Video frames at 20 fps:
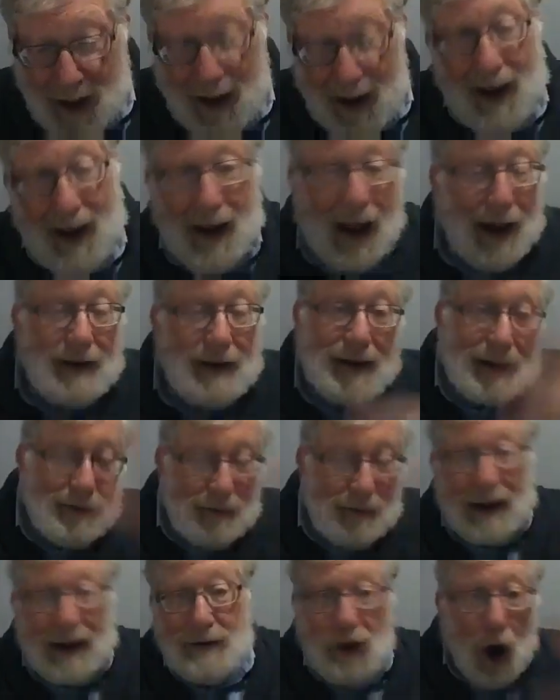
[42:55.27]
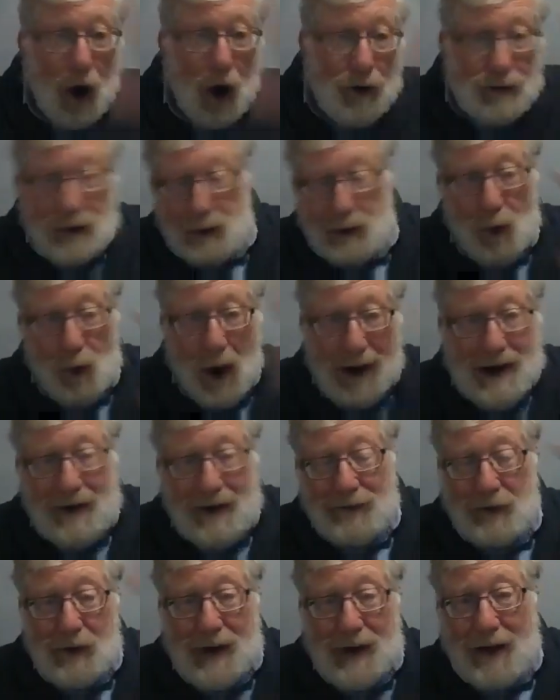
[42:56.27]
And he goes one
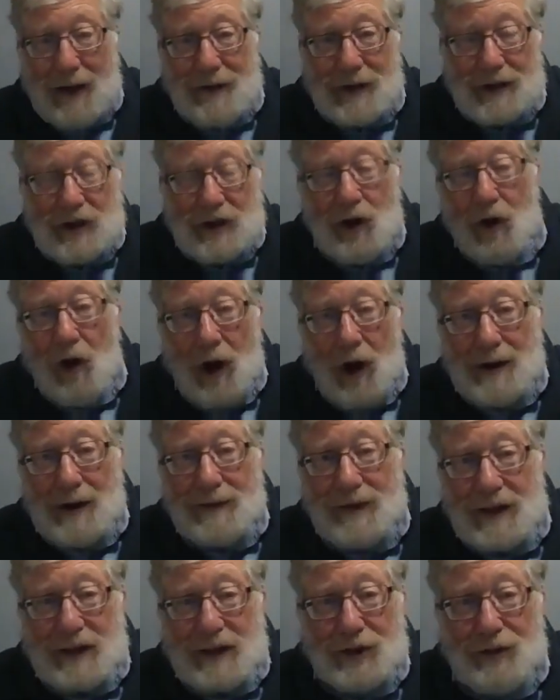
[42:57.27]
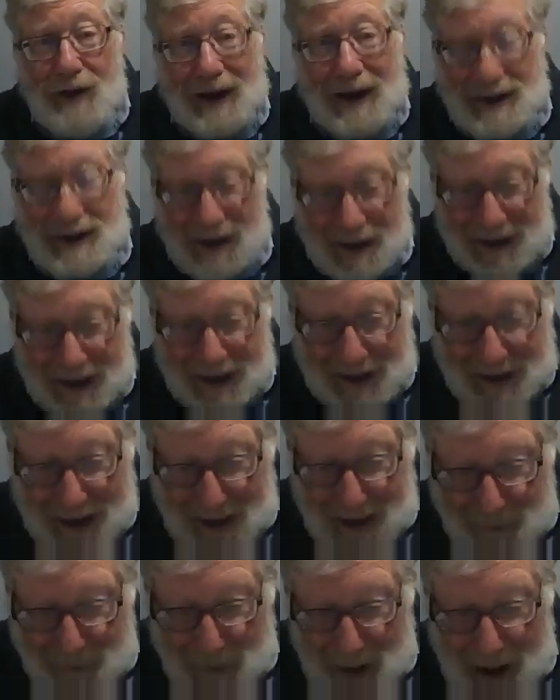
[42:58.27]
after another to all of these great
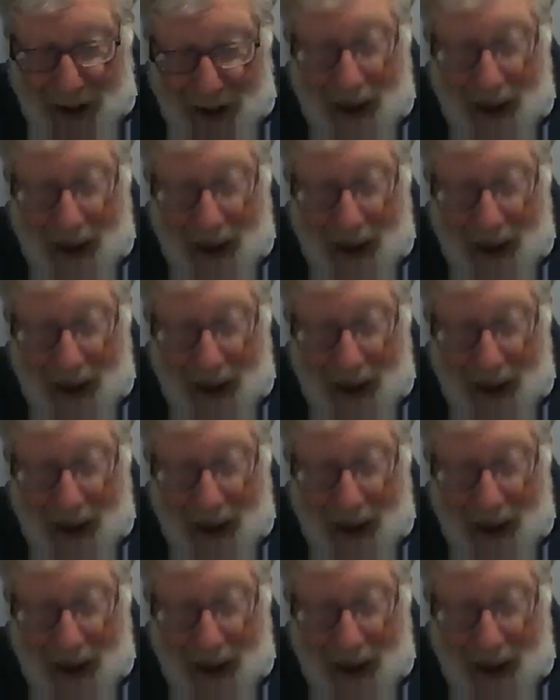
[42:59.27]
tzaddikim.